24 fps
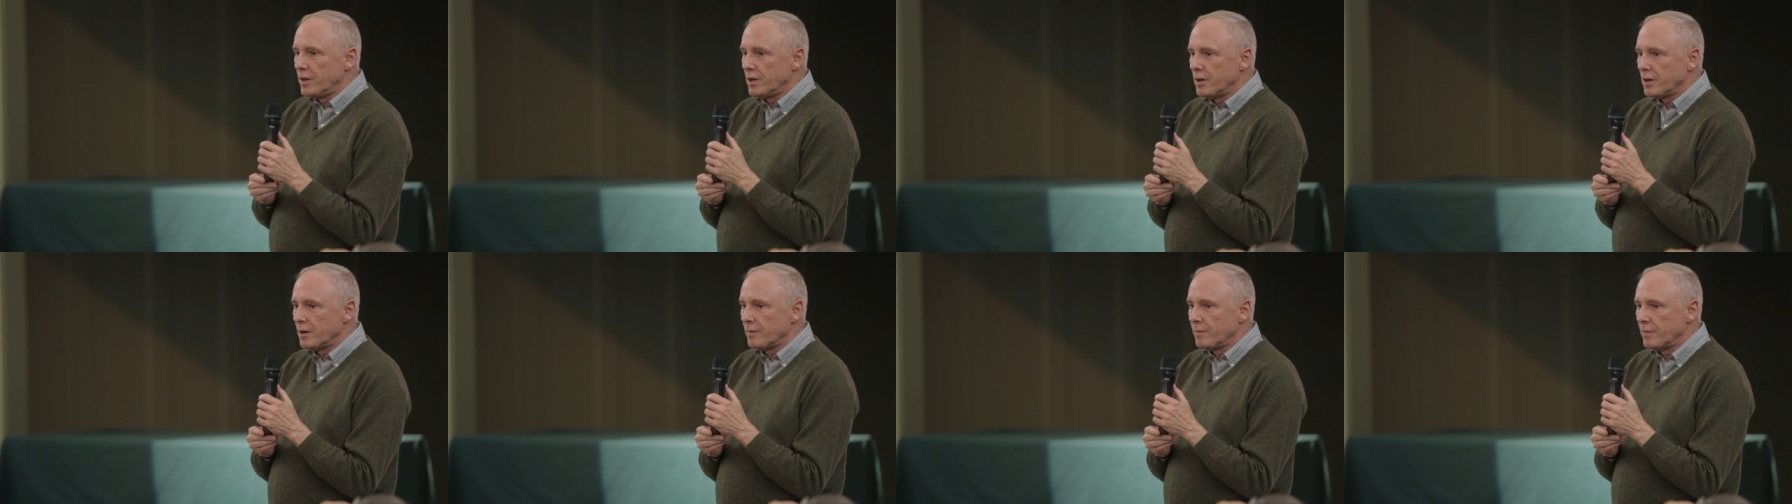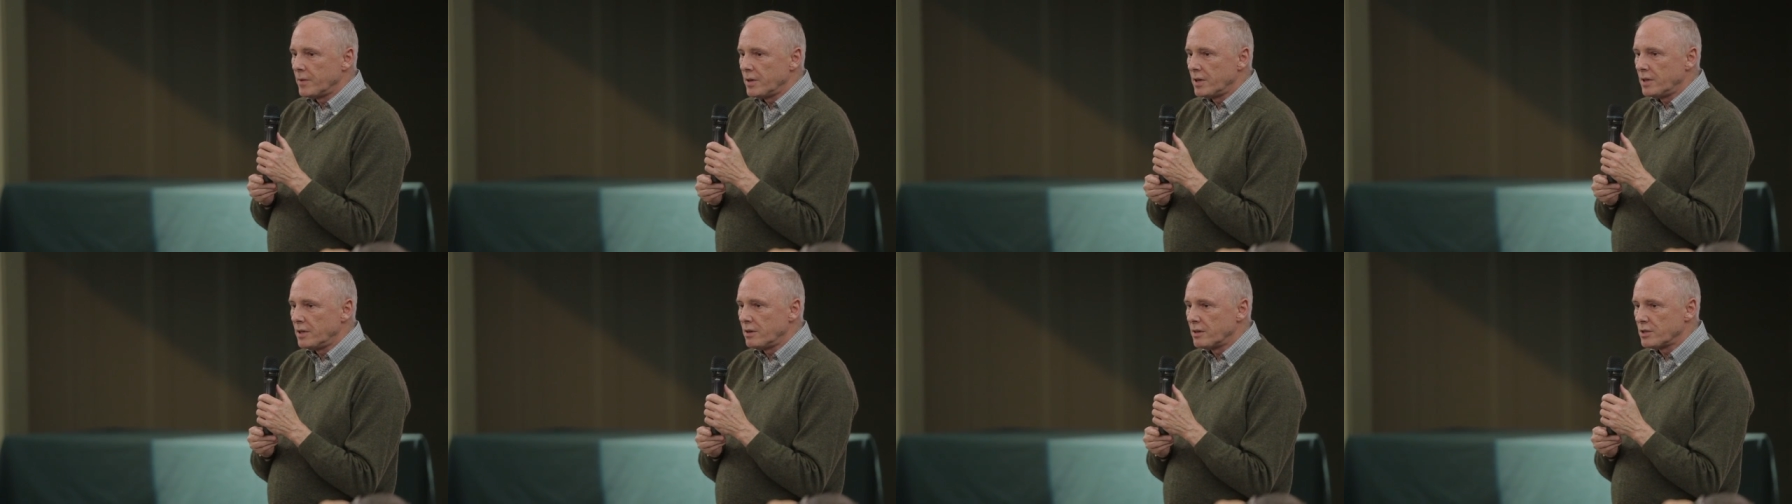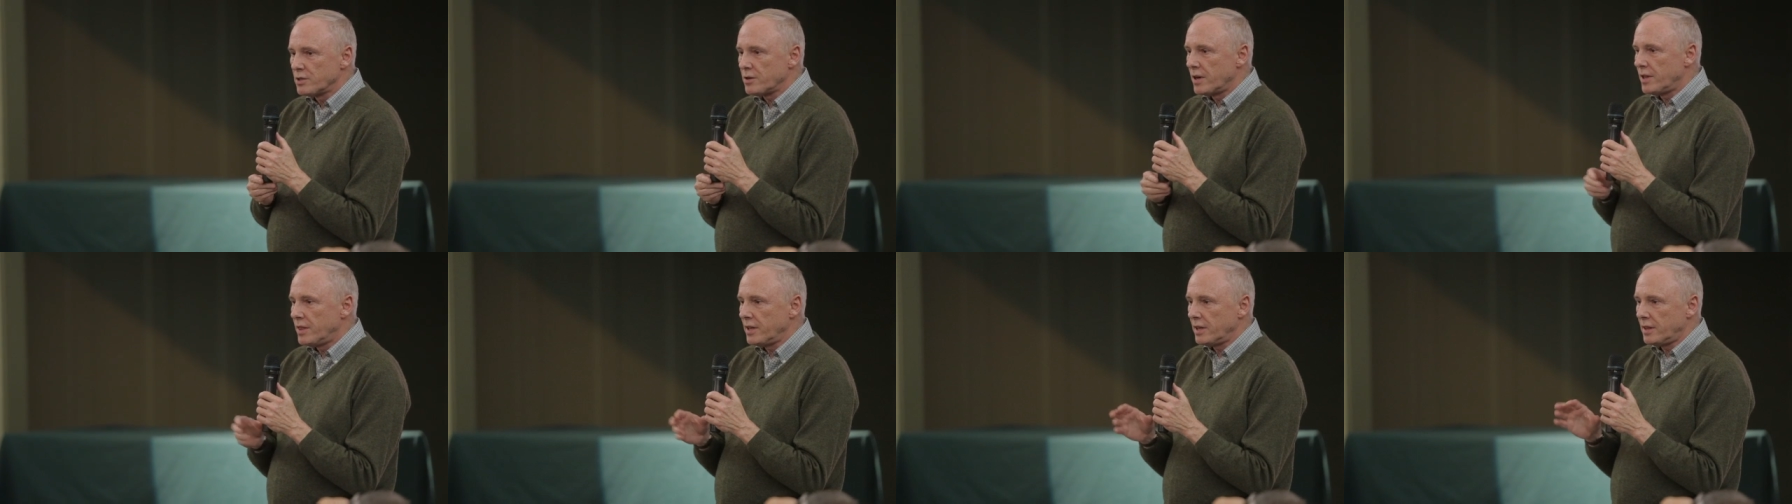Um, you know,
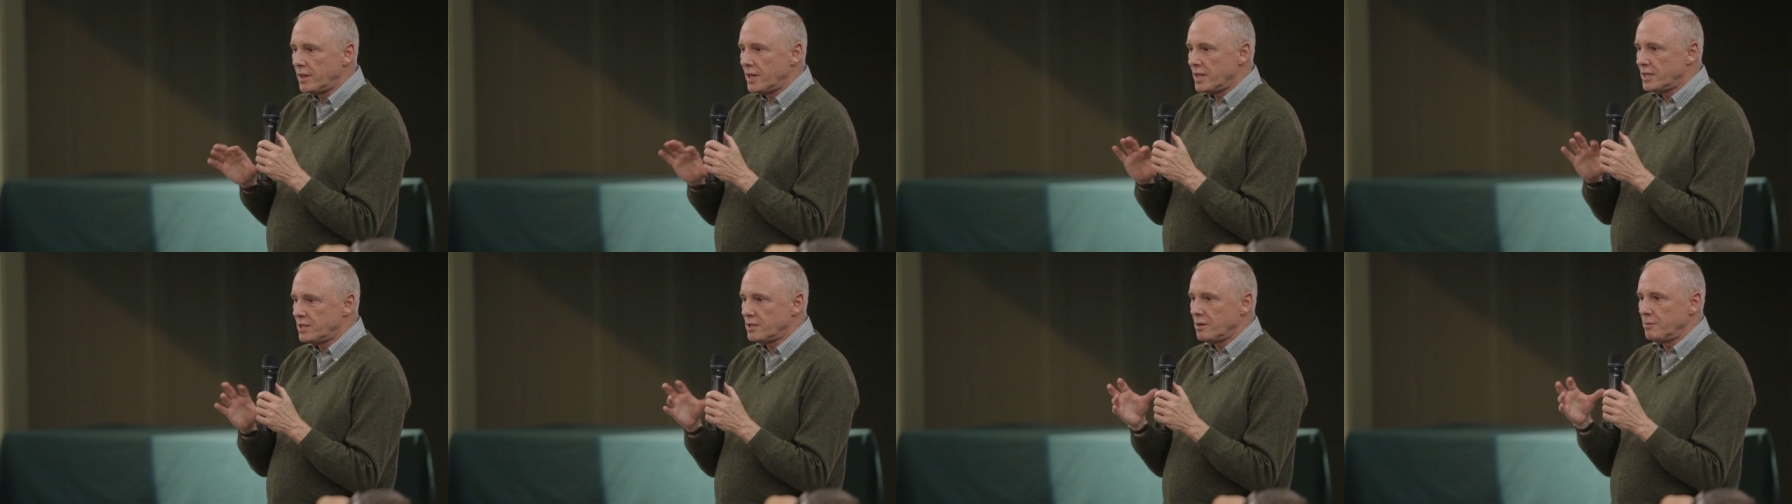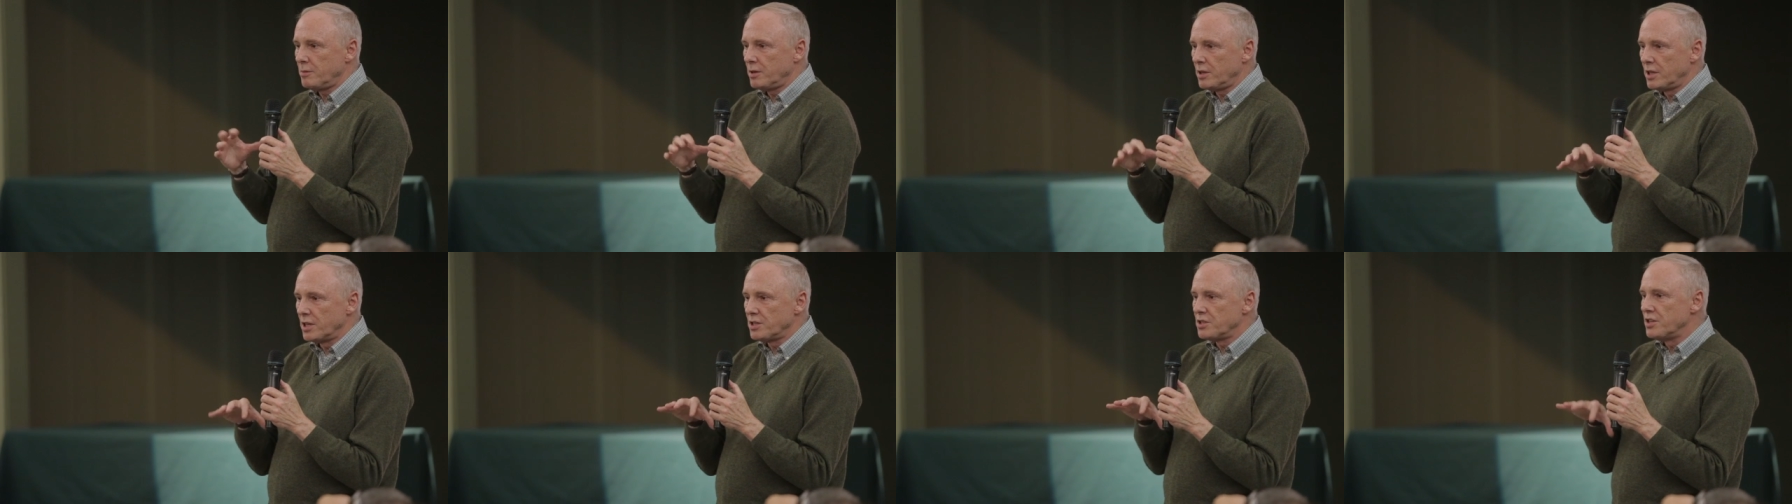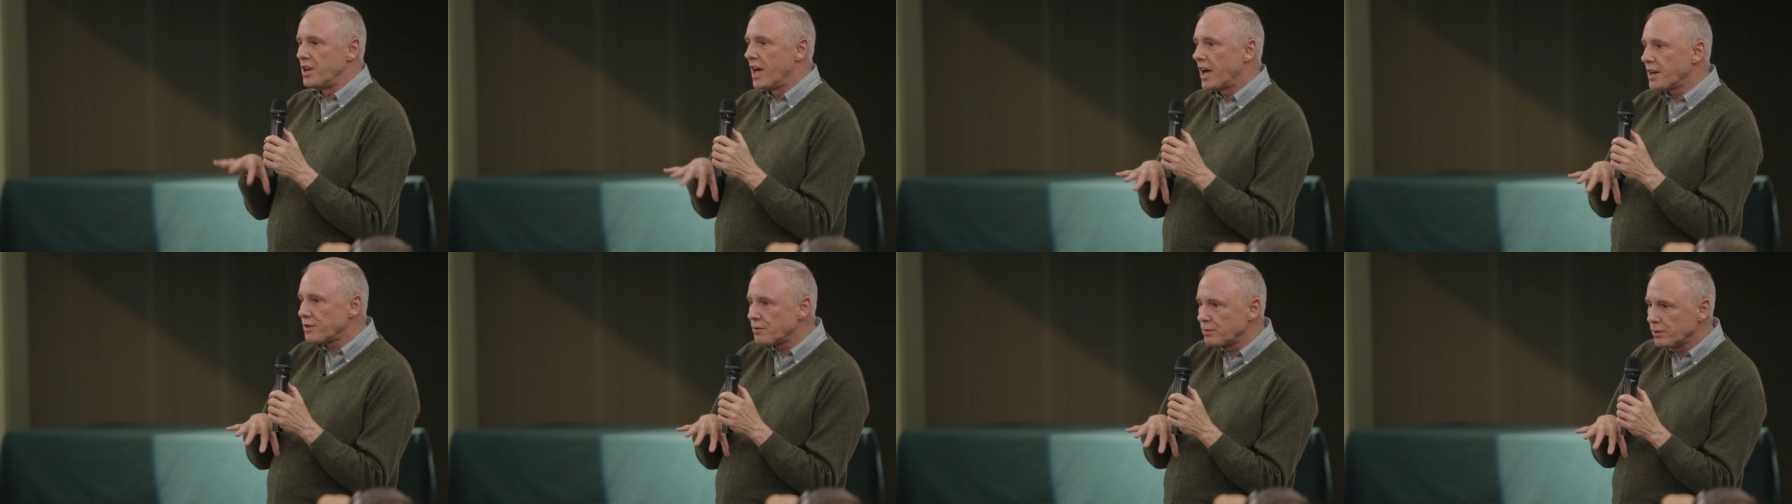so I think that's something that's
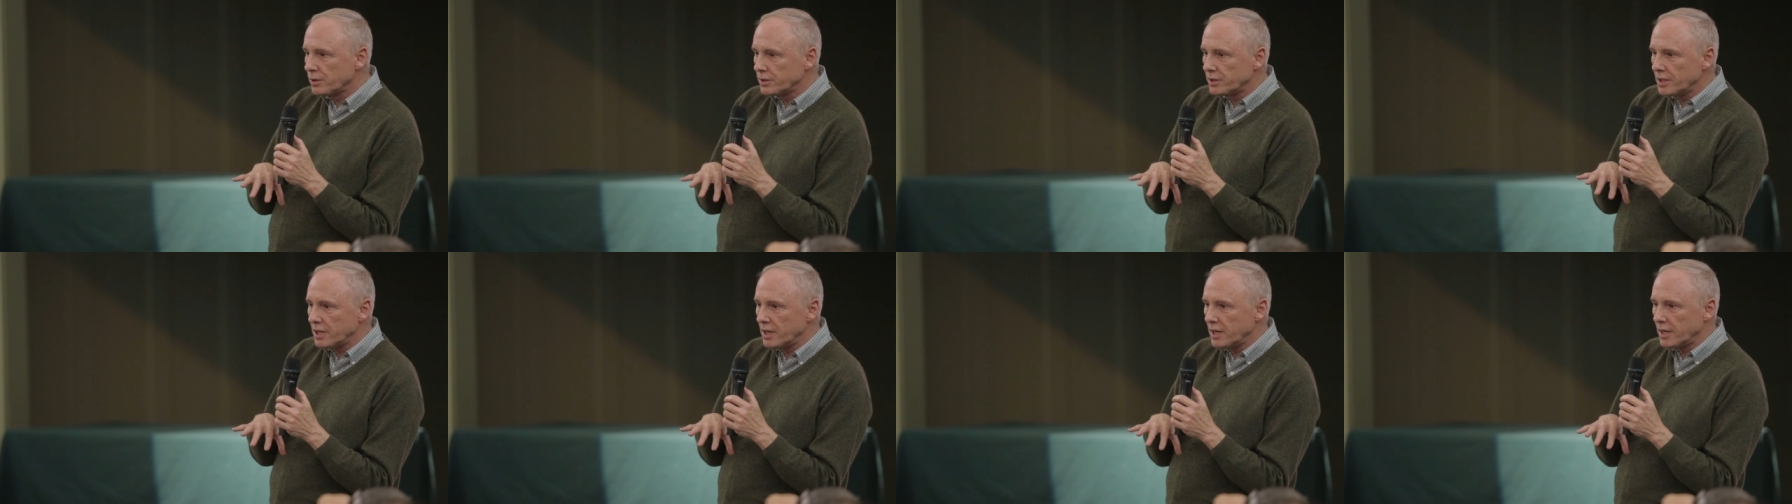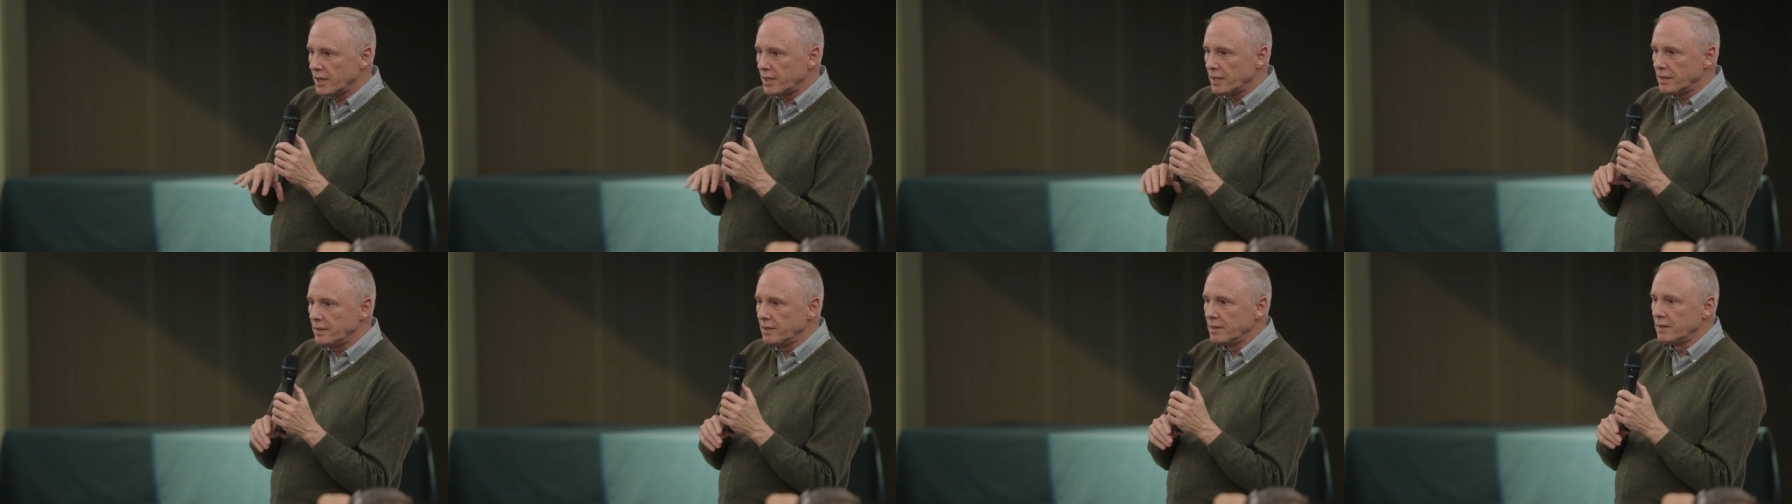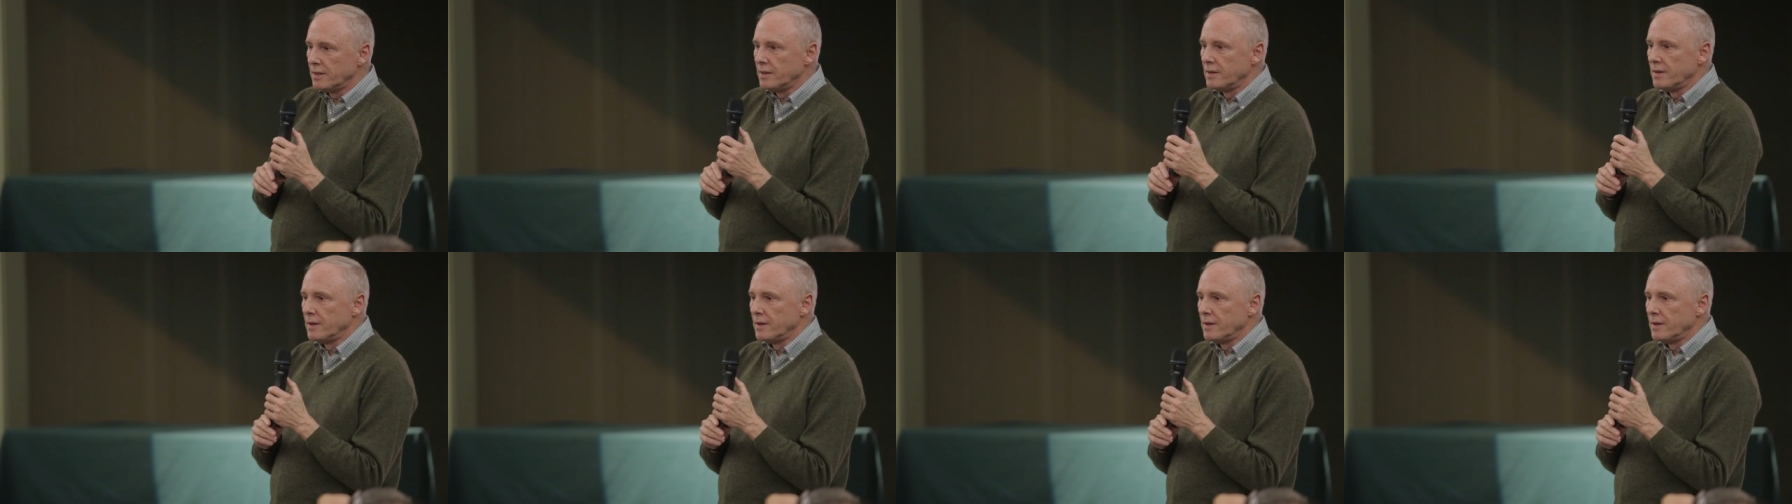natural to Hahn.